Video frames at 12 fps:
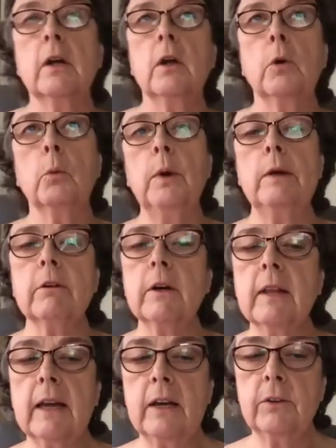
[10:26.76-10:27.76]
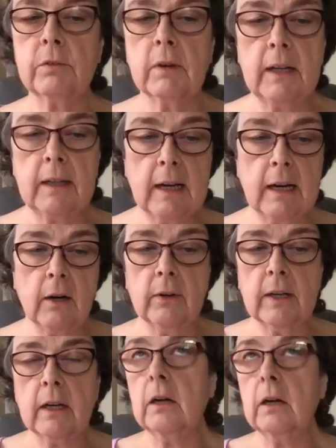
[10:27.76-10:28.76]
We realize right now
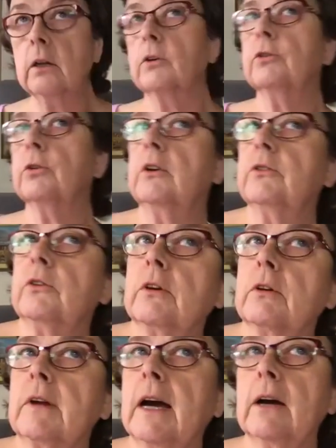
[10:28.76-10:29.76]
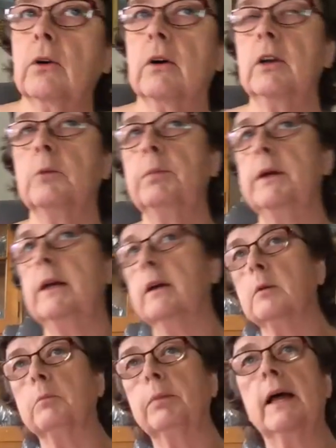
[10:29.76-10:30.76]
that color choices are not going to be
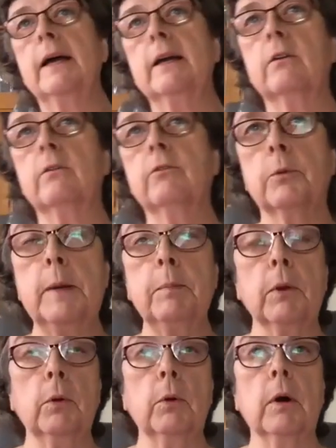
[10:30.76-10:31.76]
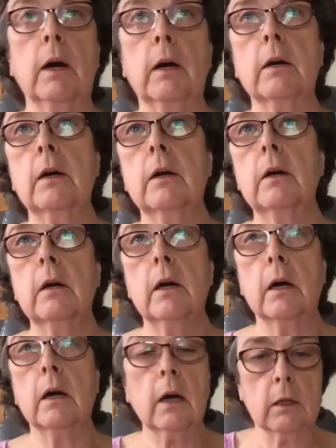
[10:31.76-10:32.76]
compliant for people who are
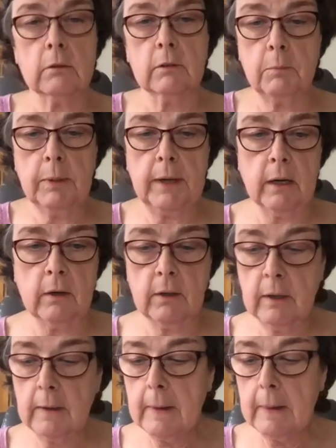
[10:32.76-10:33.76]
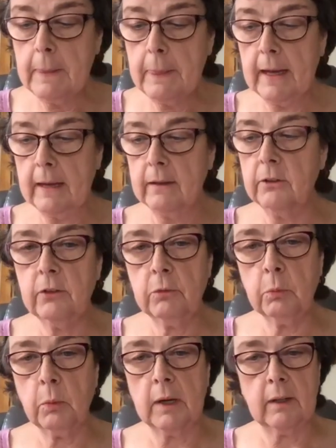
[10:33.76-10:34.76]
color impaired. And this is
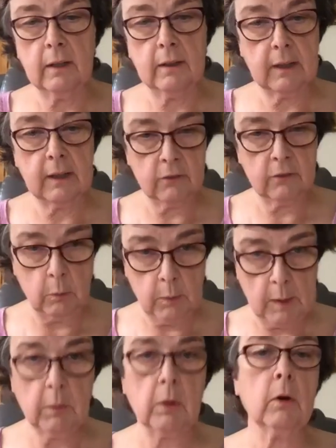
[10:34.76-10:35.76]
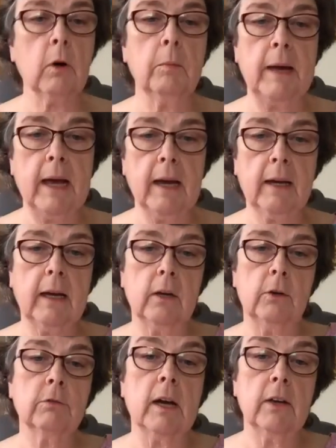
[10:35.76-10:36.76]
one of the things that we will go back and
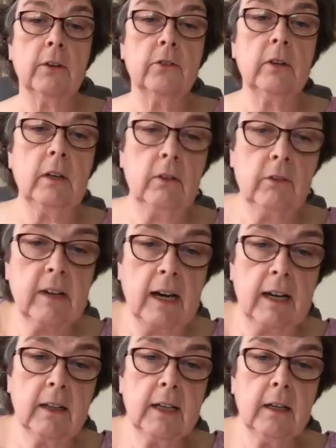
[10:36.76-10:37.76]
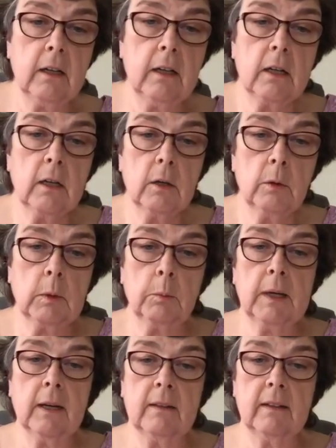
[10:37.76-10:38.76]
address in styling when we
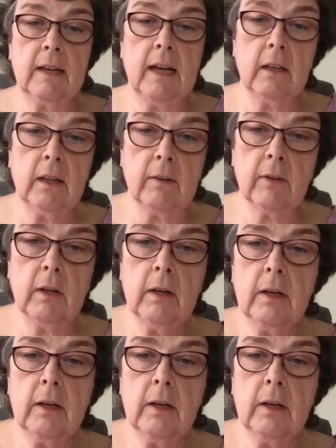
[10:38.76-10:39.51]
get to that level.